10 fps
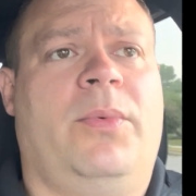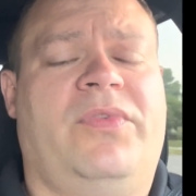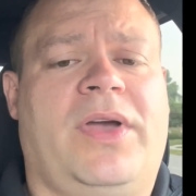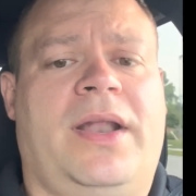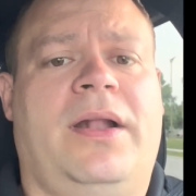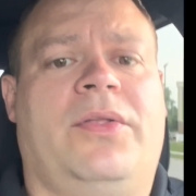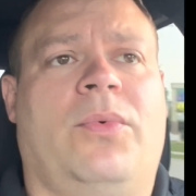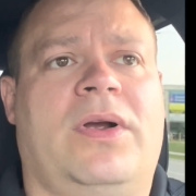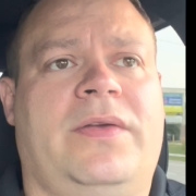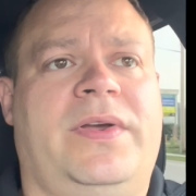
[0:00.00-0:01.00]
We've got another
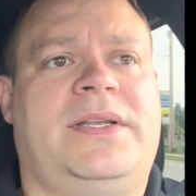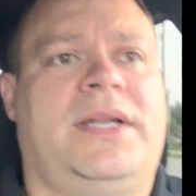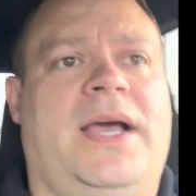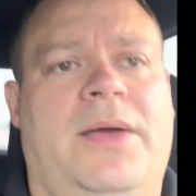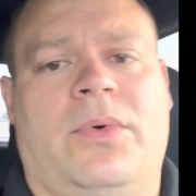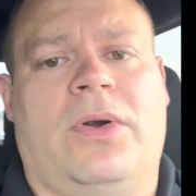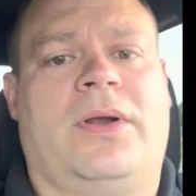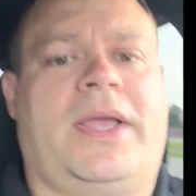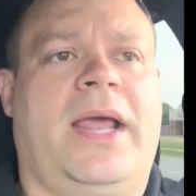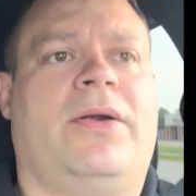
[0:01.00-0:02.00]
work event tonight. We're
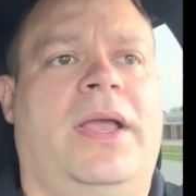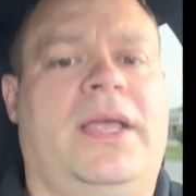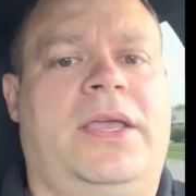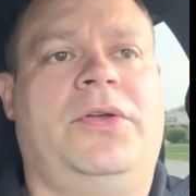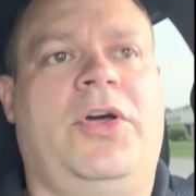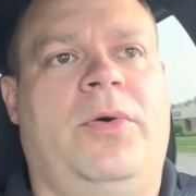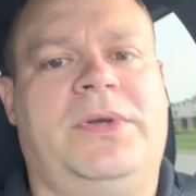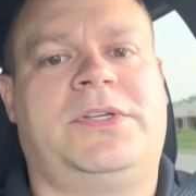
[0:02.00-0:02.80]
catering in Qdoba,